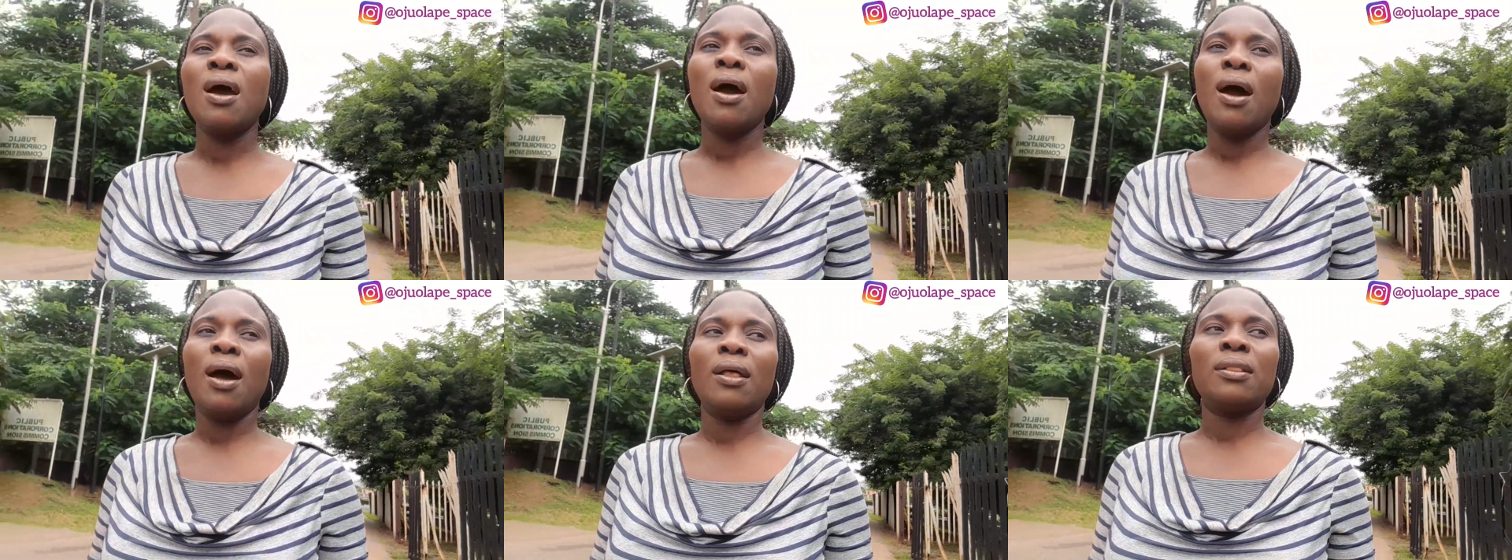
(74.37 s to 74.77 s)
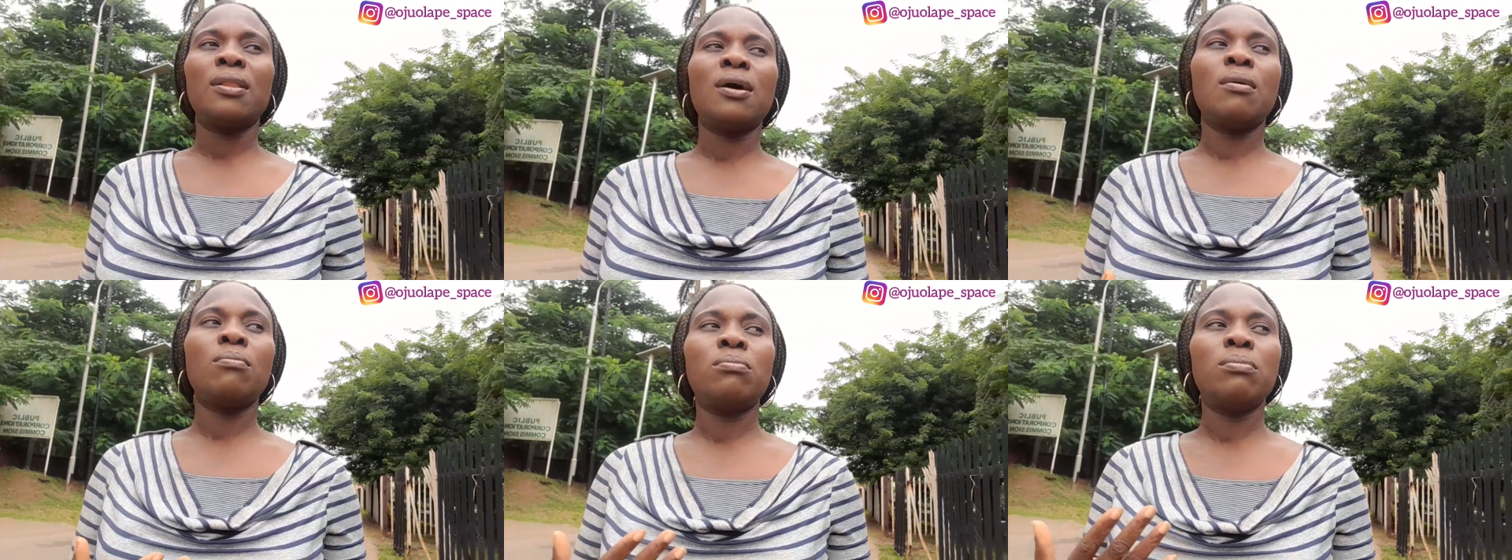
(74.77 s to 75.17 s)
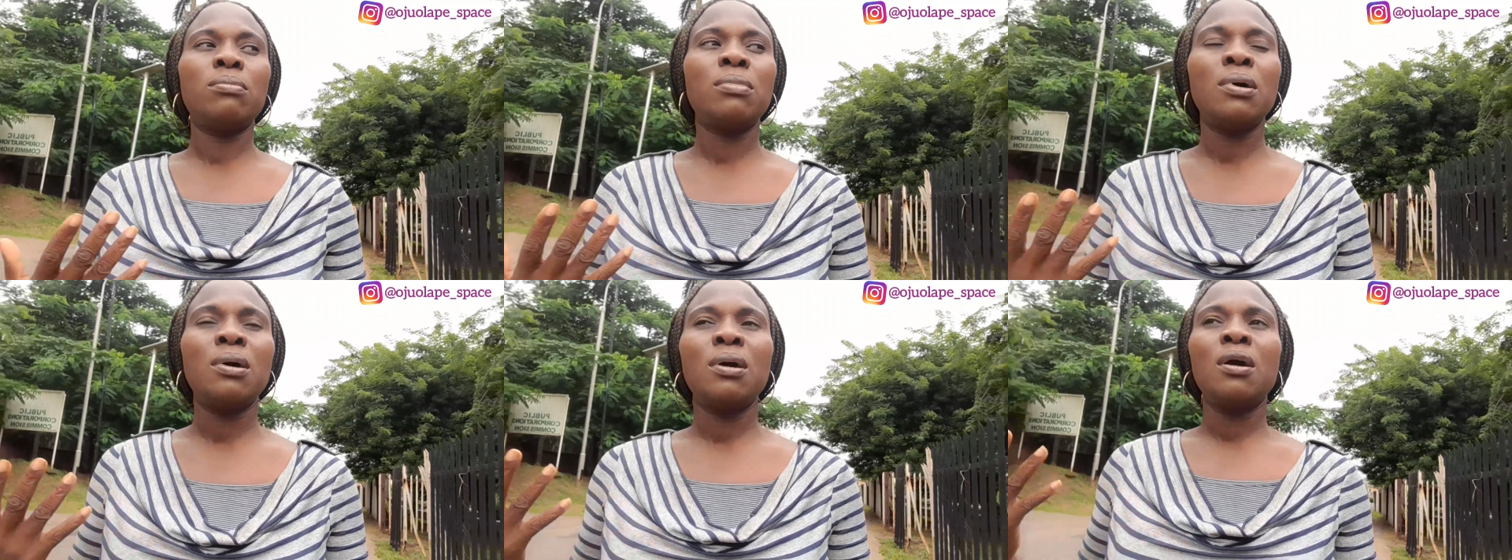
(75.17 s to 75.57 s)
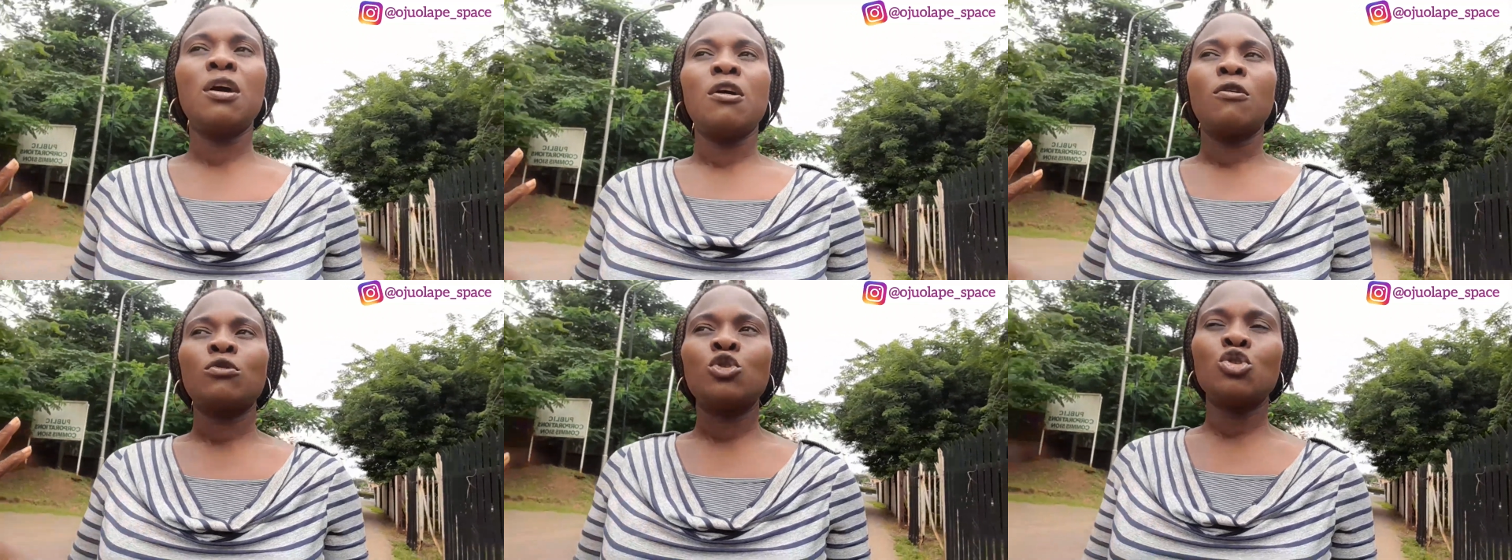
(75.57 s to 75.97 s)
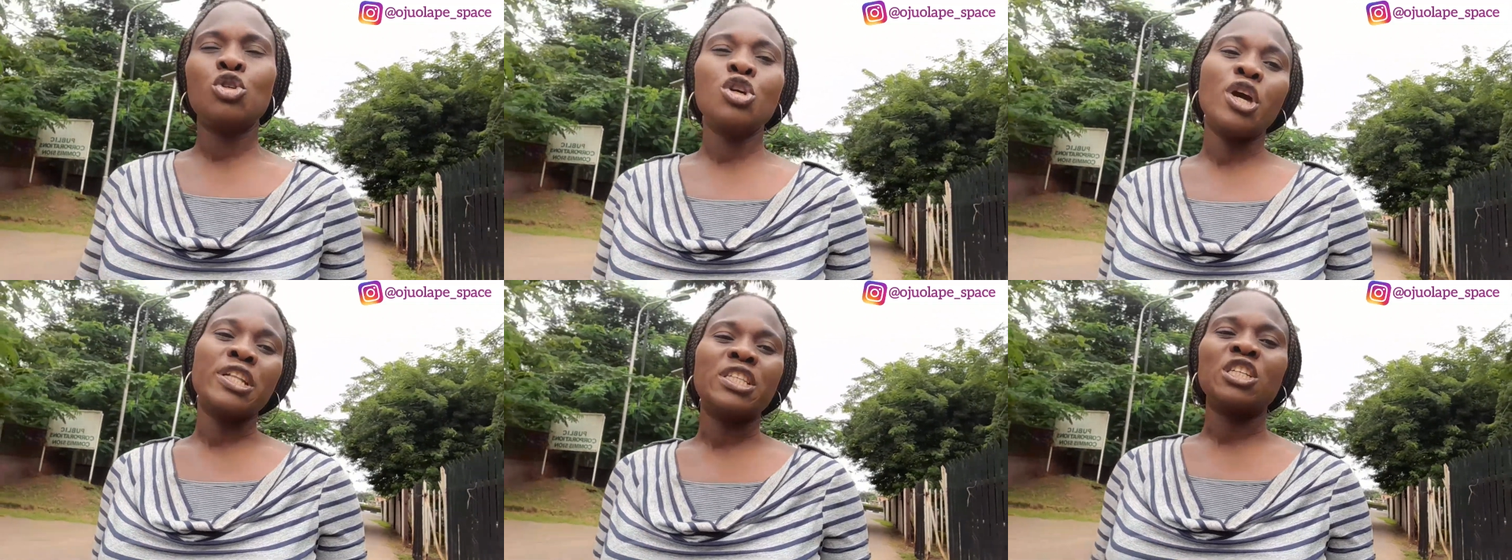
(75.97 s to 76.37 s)
and um, to do
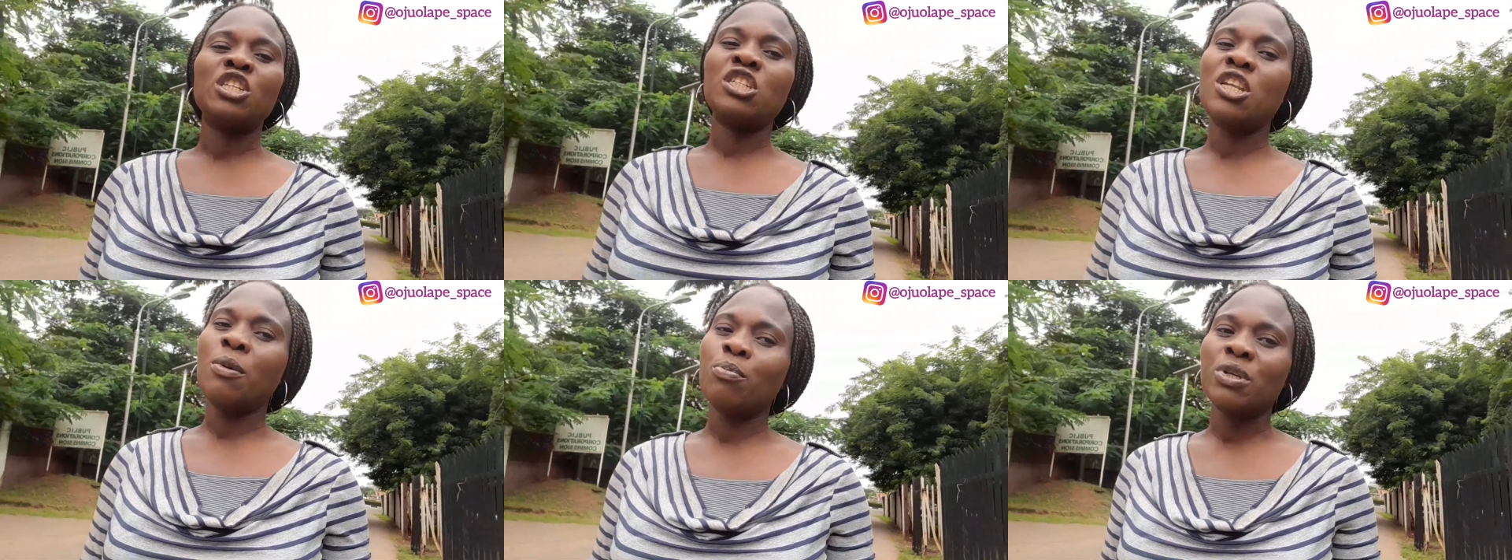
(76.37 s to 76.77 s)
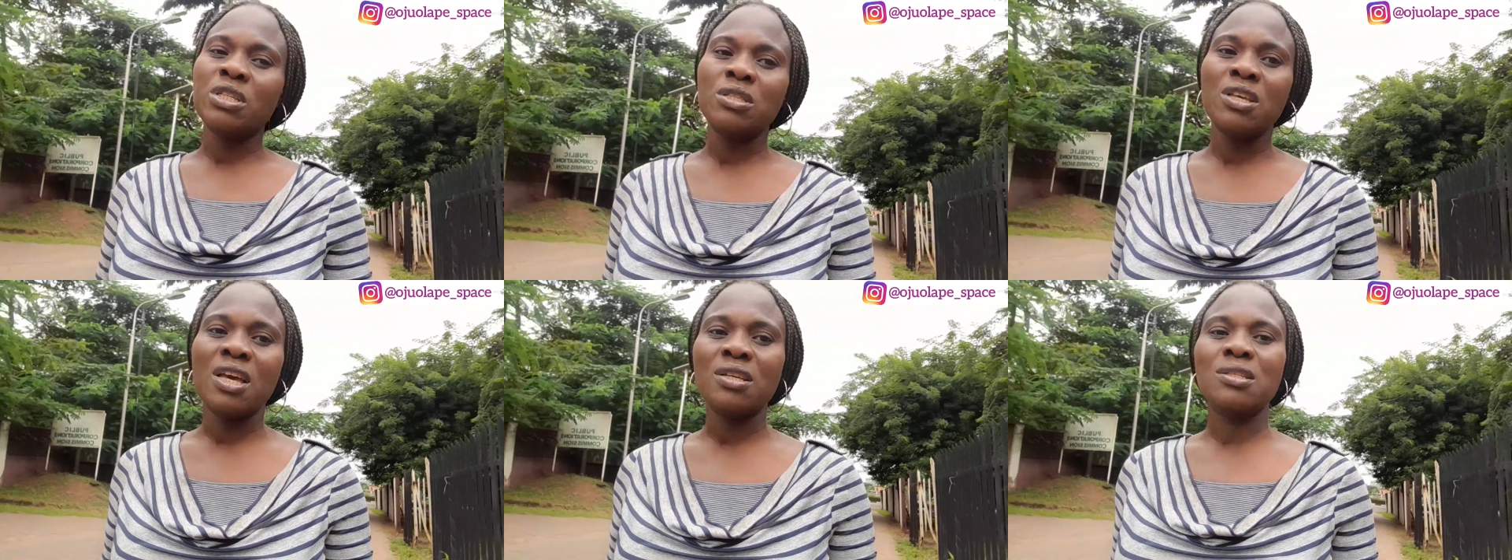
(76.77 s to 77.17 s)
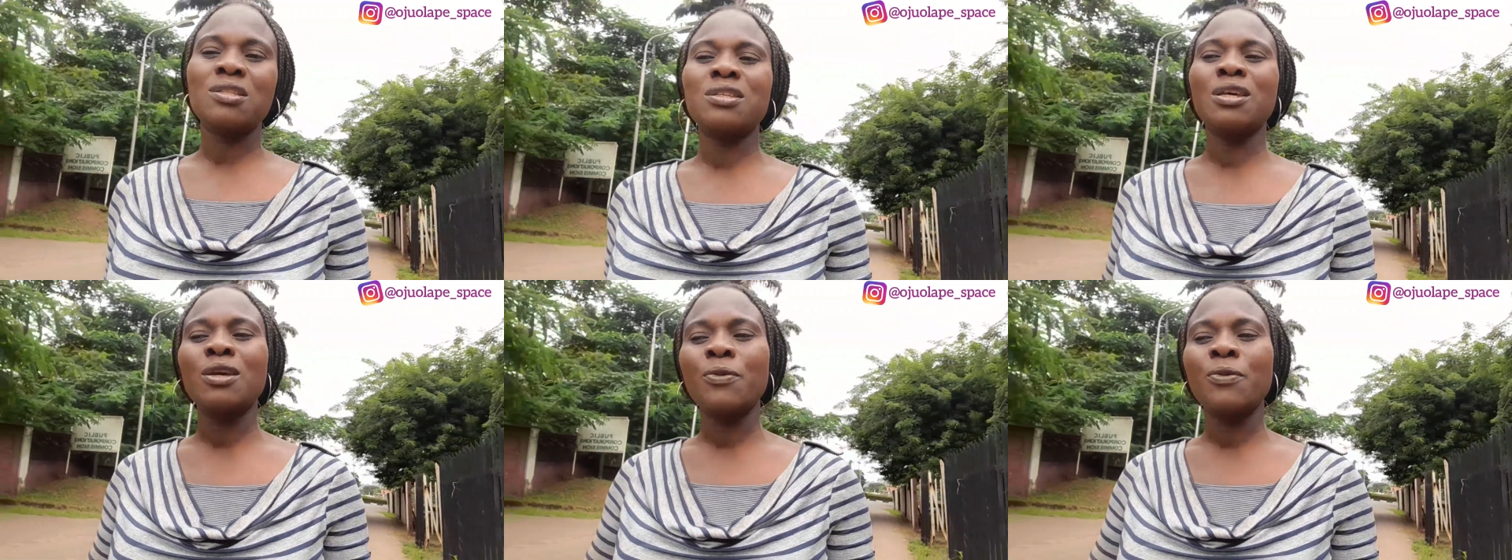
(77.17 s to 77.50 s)
your international business,